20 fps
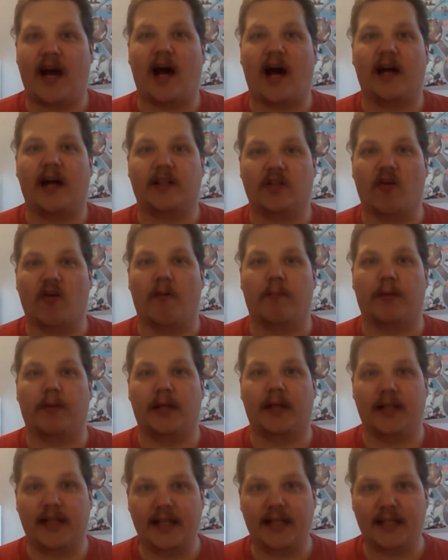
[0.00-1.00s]
I
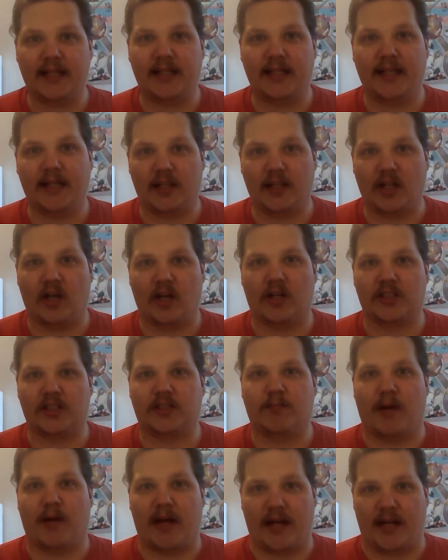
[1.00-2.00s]
completely lost
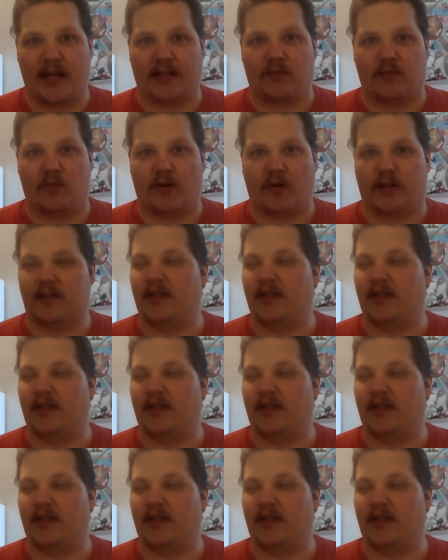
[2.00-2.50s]
my network.